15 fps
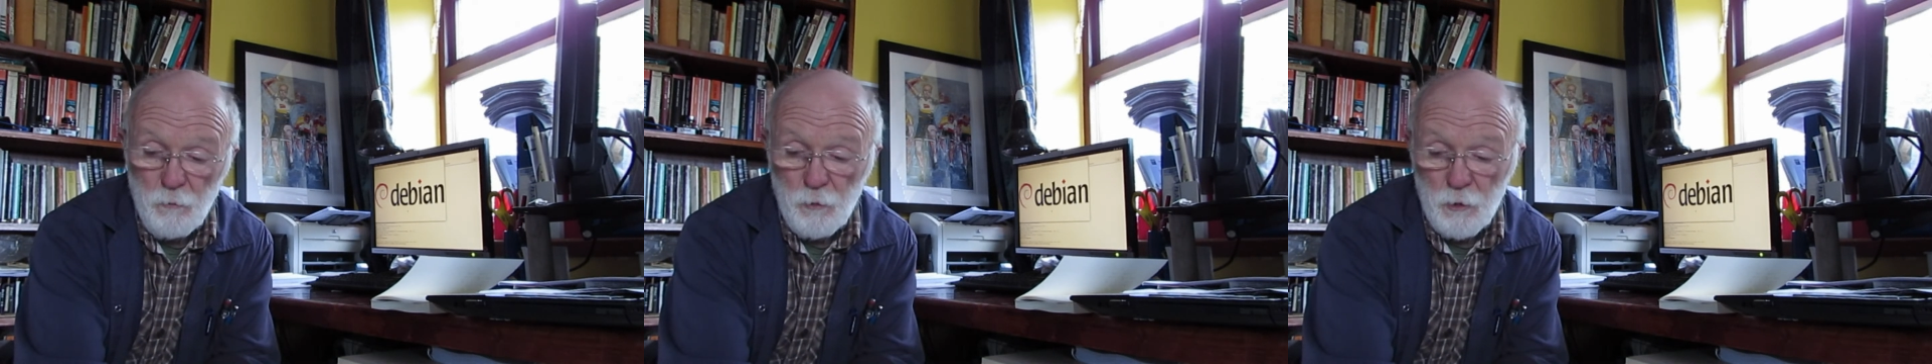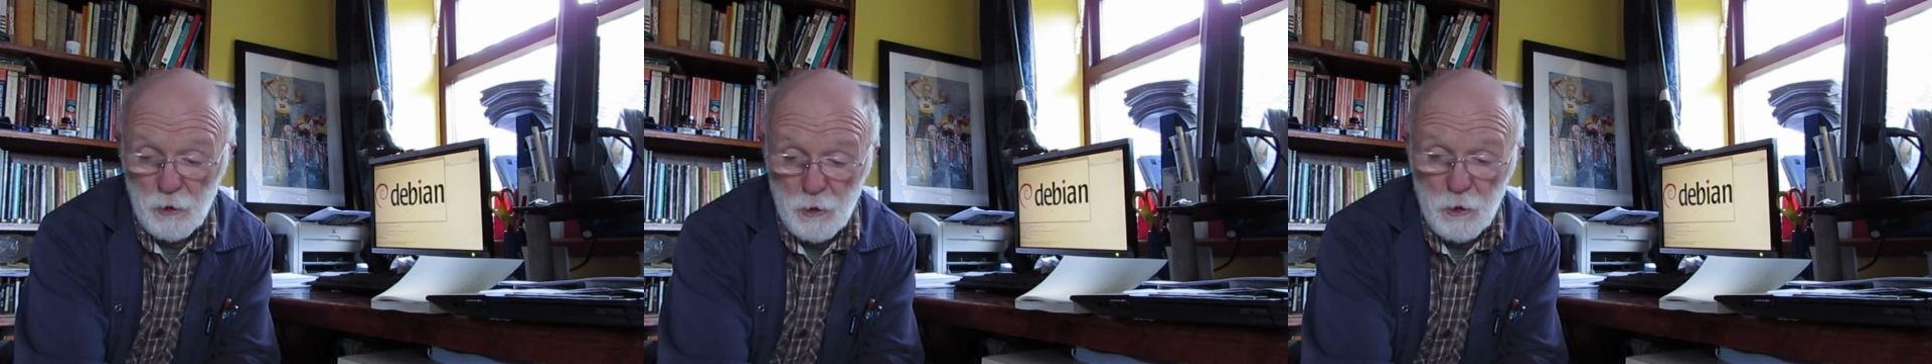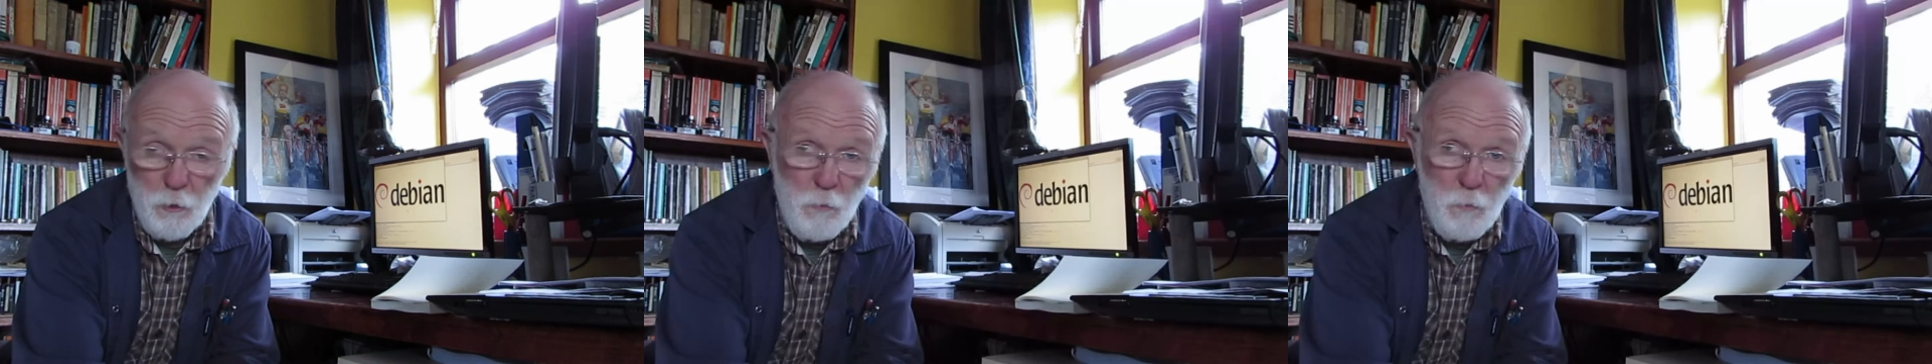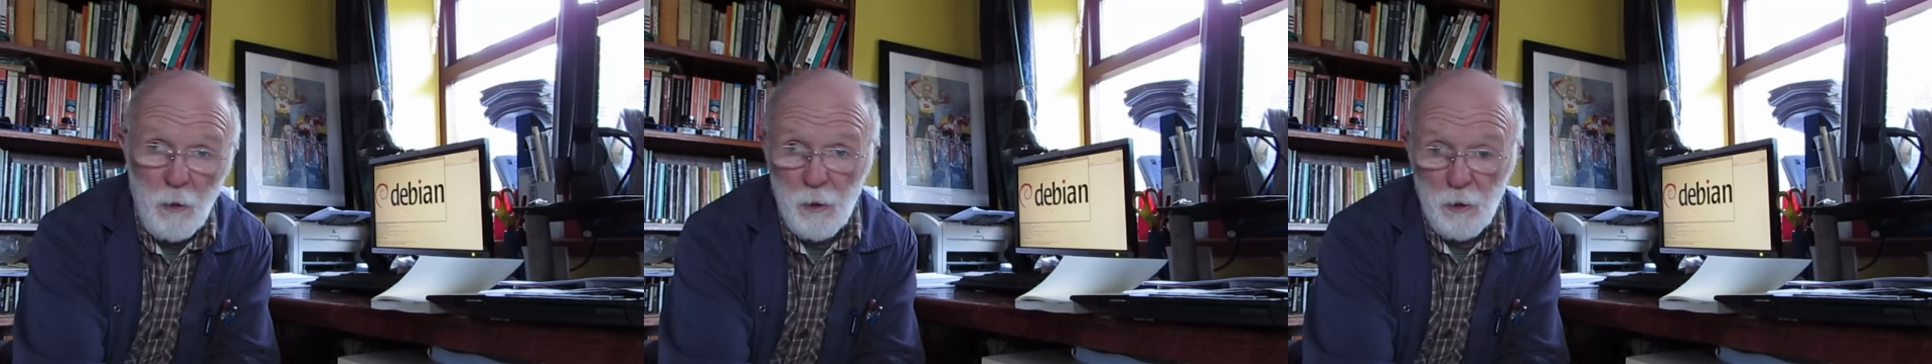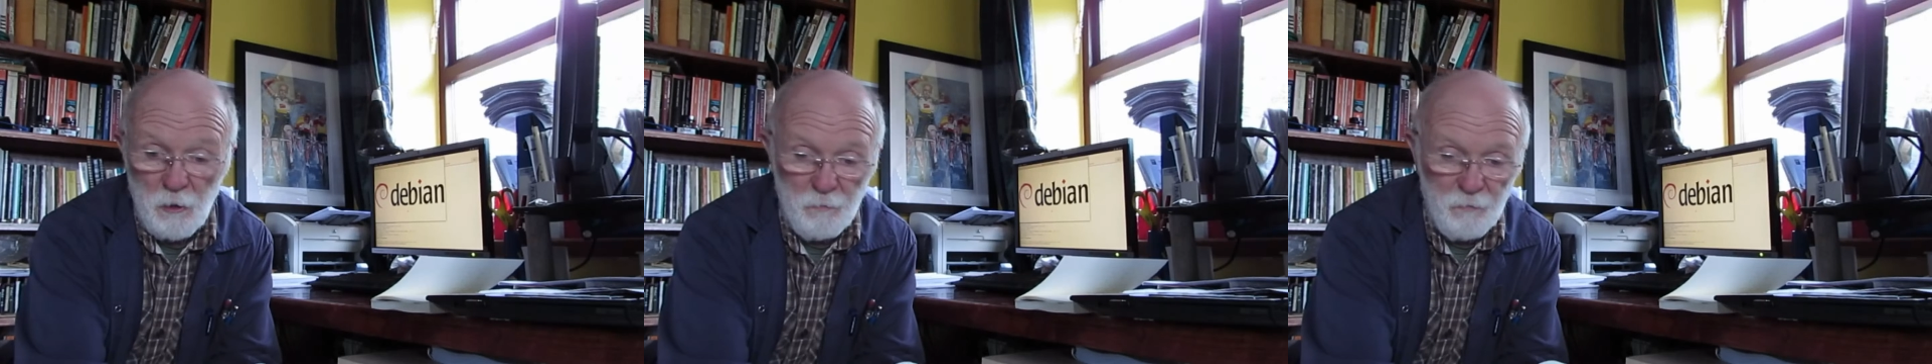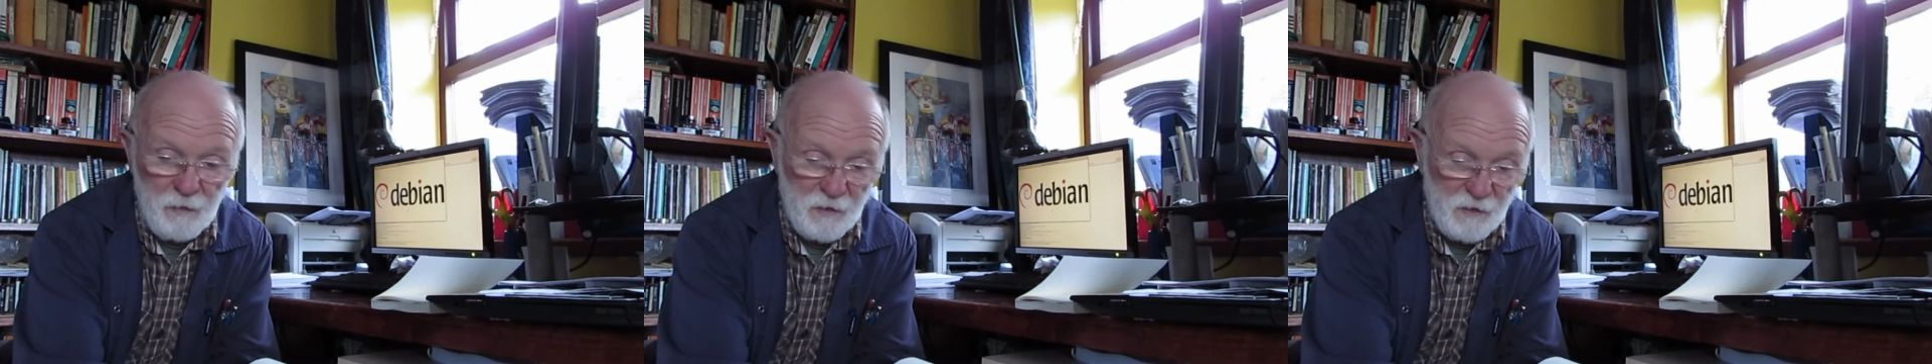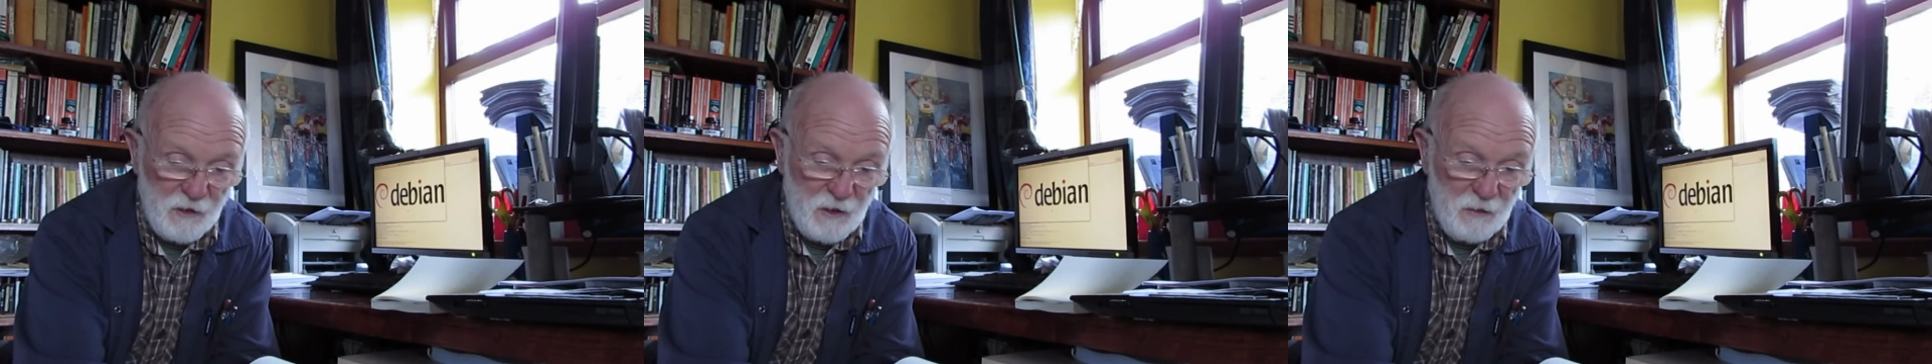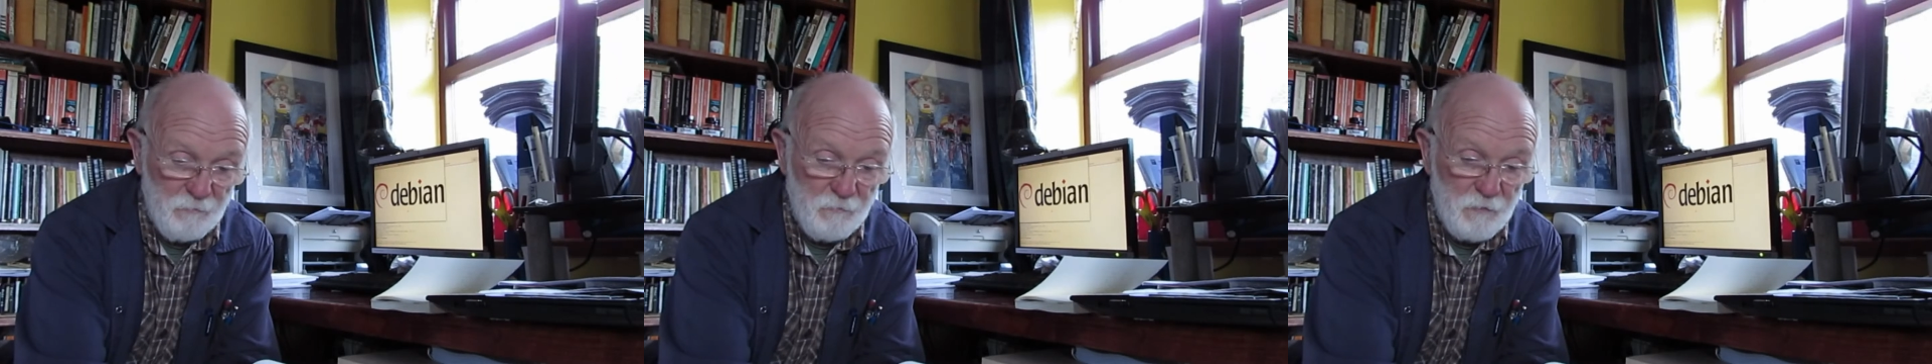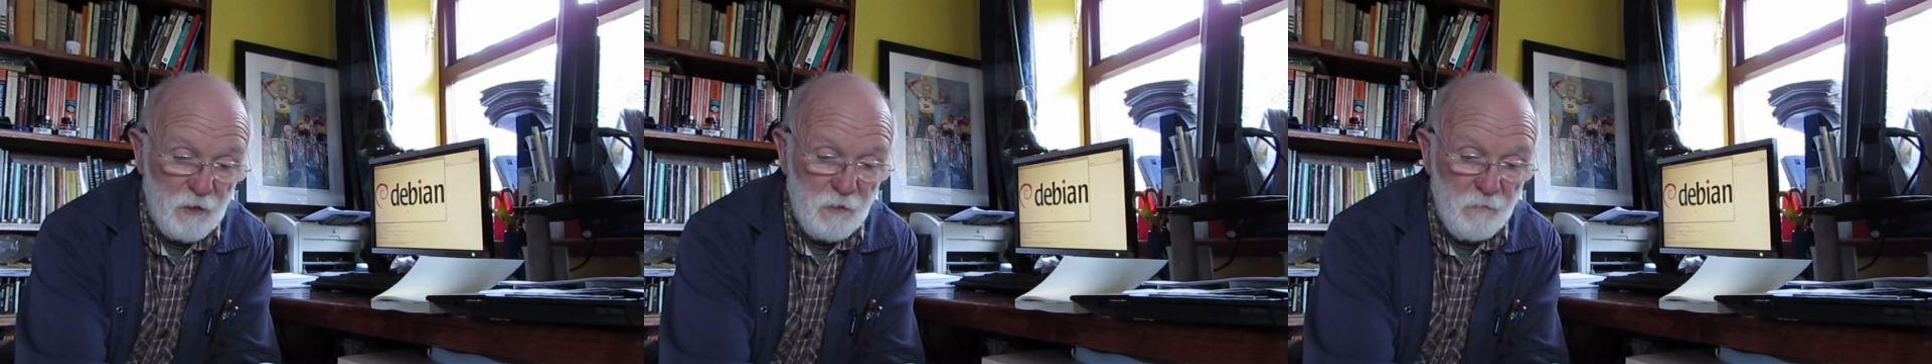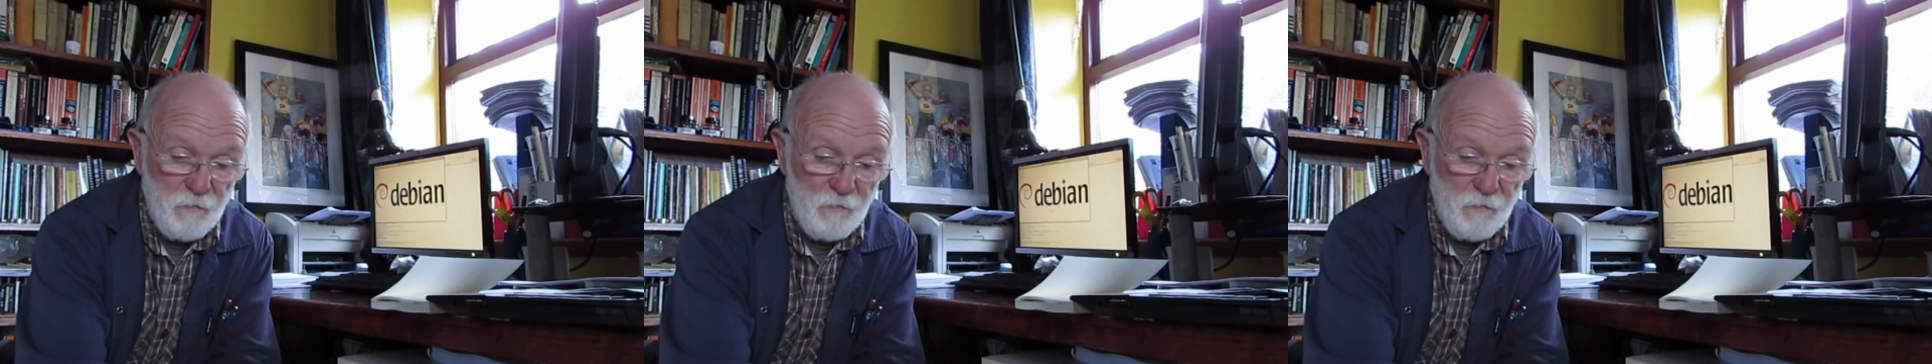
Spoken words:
was two part numbering systems.